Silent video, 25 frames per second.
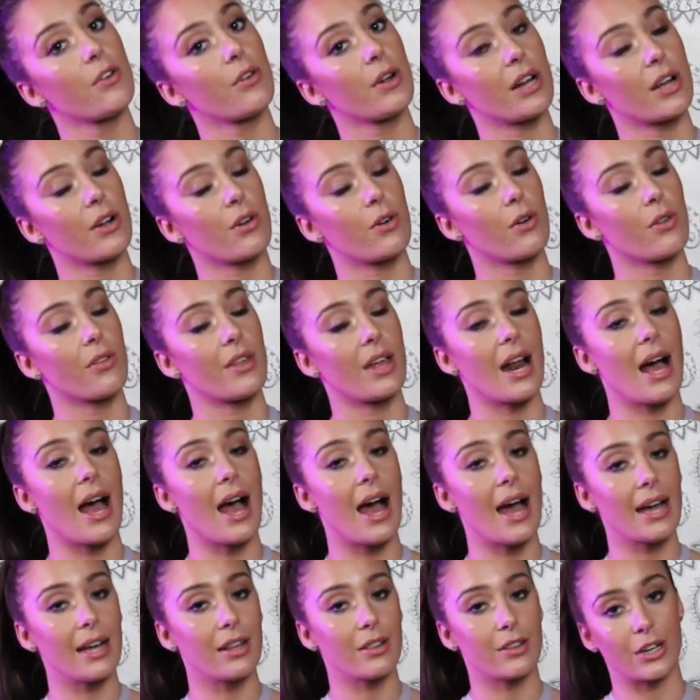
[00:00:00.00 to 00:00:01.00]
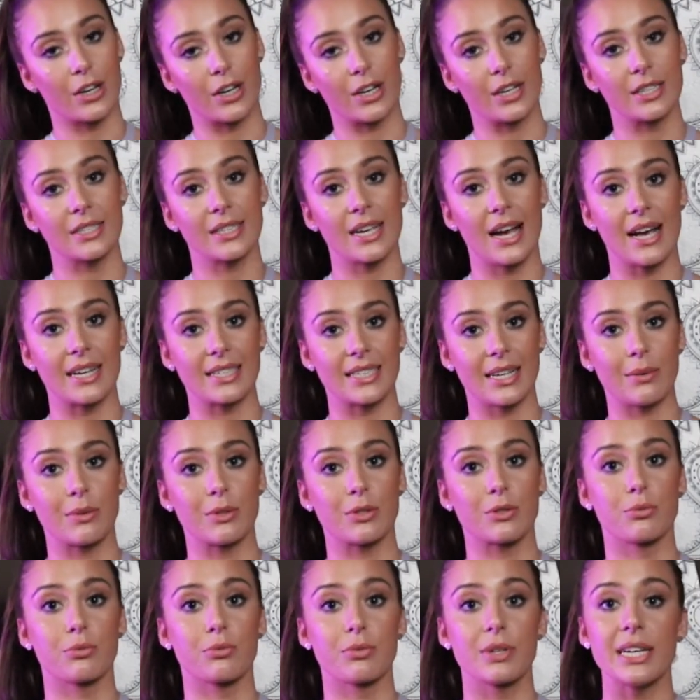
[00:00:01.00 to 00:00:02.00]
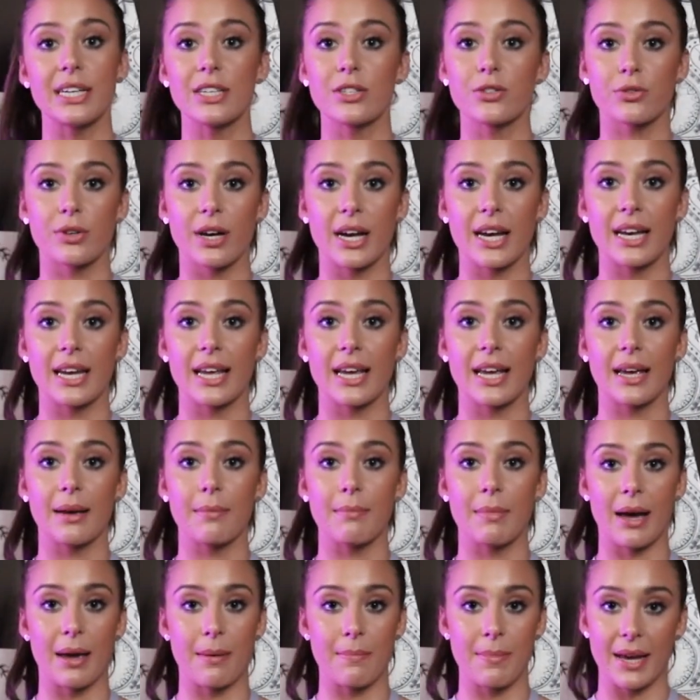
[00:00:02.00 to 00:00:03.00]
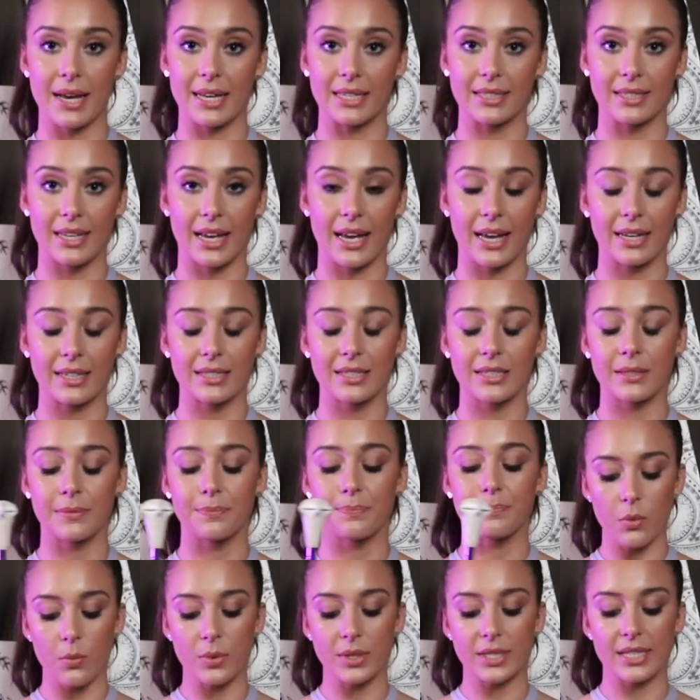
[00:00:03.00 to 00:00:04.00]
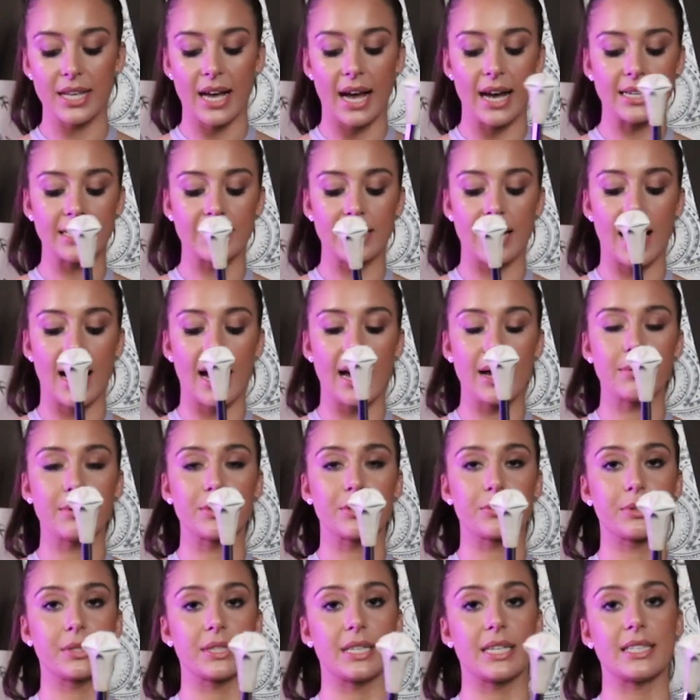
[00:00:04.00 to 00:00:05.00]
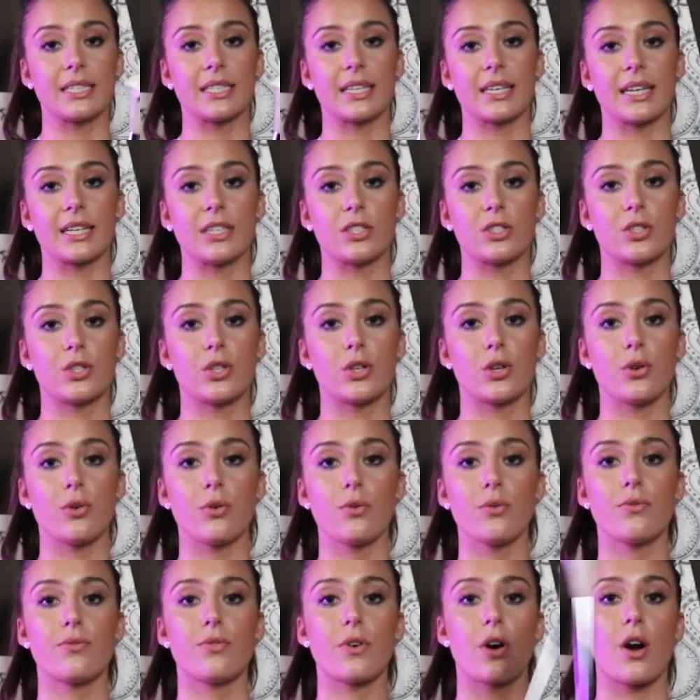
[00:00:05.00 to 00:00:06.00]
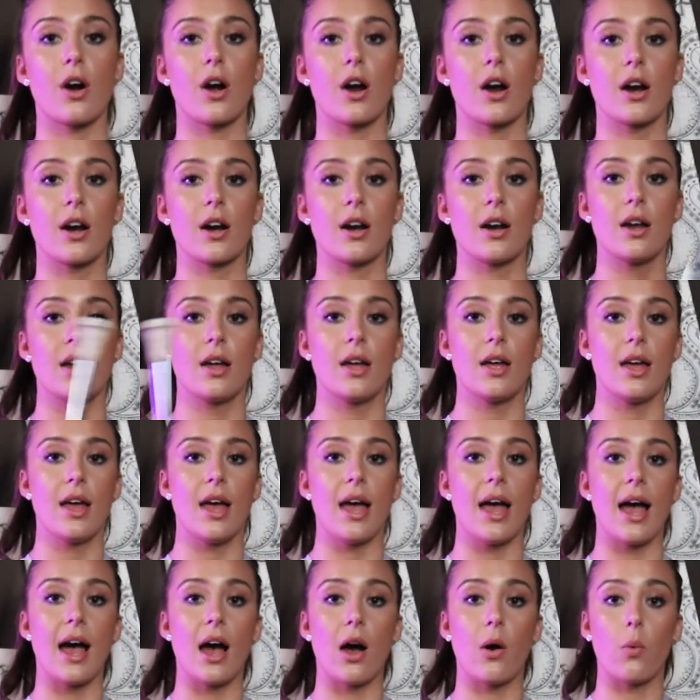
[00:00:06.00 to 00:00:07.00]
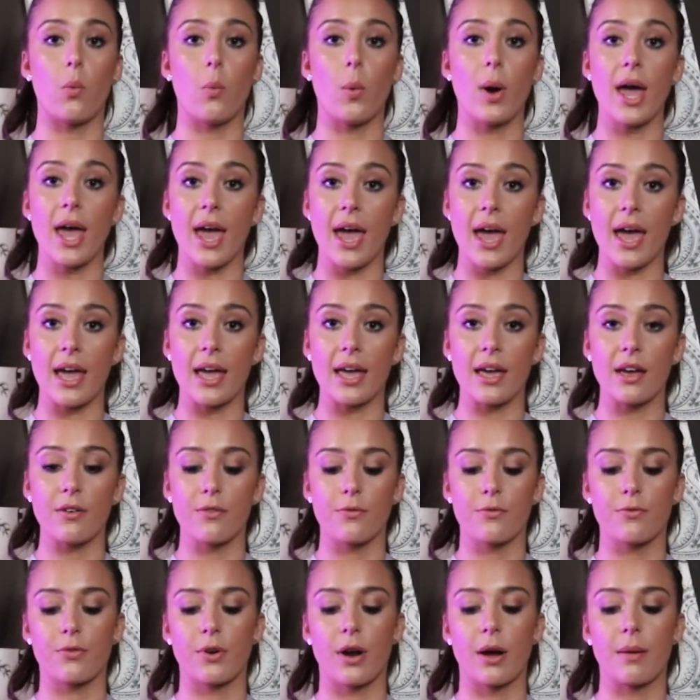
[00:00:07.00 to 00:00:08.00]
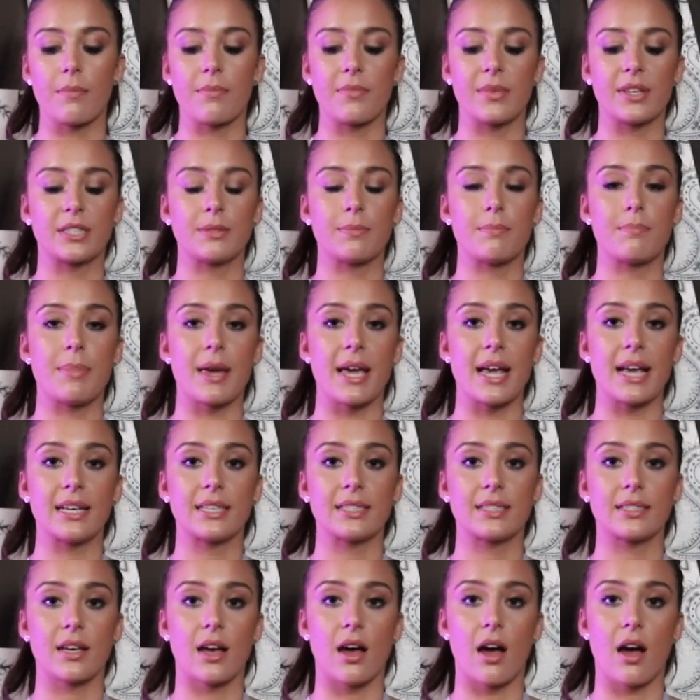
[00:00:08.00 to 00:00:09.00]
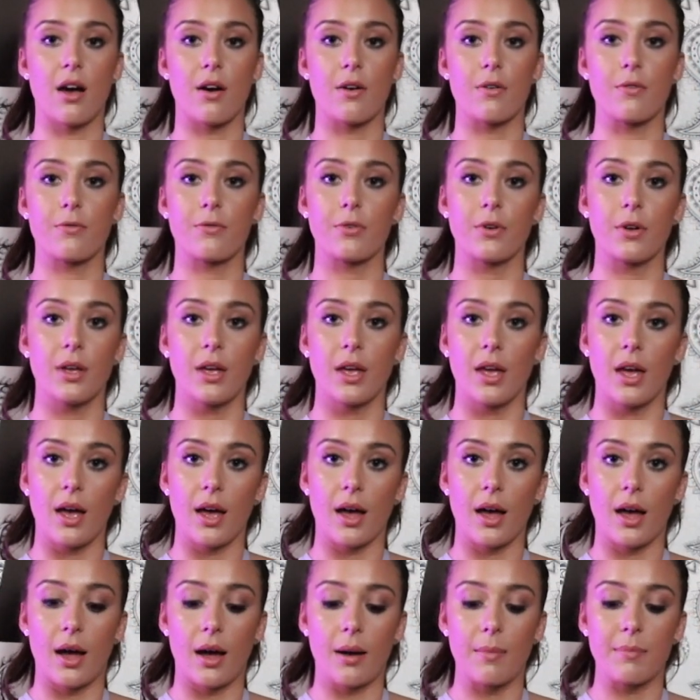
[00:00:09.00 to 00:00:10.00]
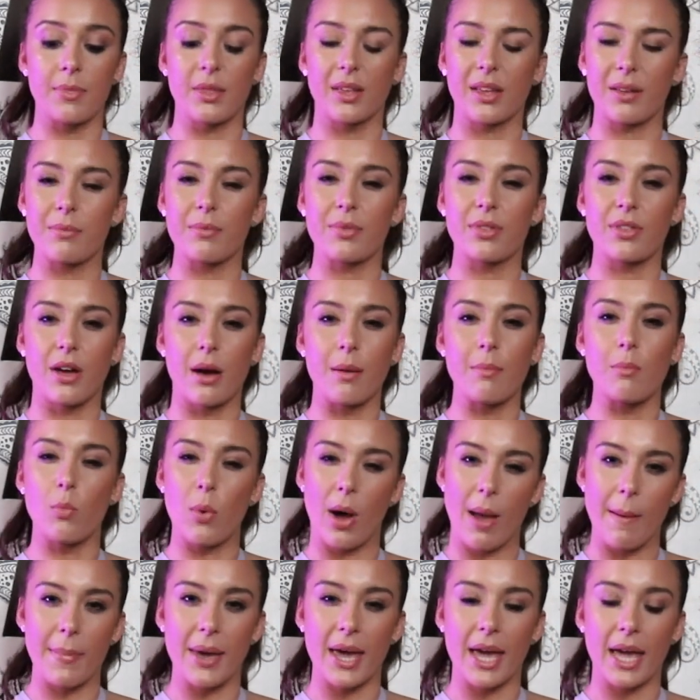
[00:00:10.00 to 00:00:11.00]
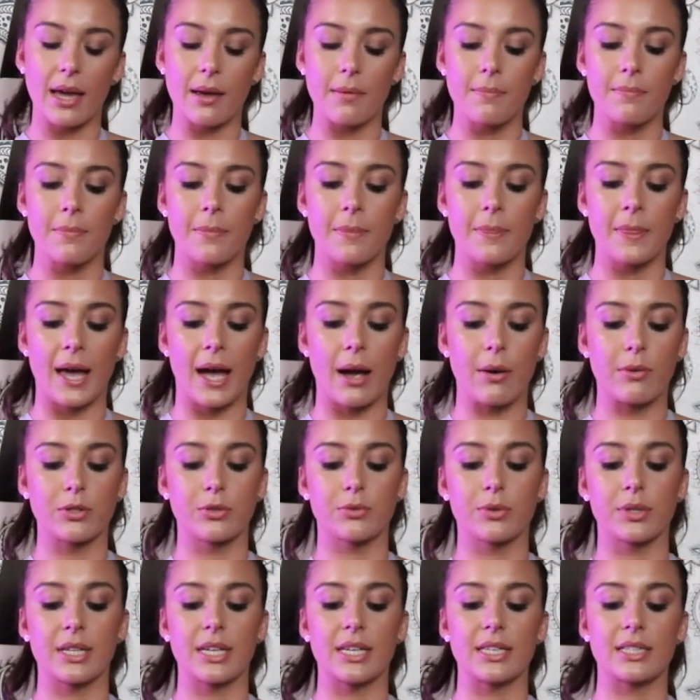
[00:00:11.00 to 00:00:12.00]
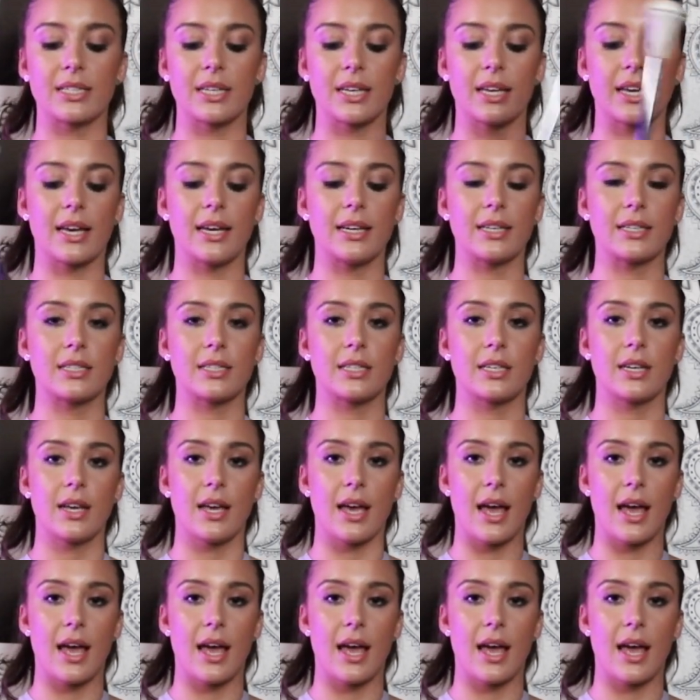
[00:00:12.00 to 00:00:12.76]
critical that I learned as I was retraining my basics was that I was releasing it too far away from this base of the thumb webbing. I was releasing it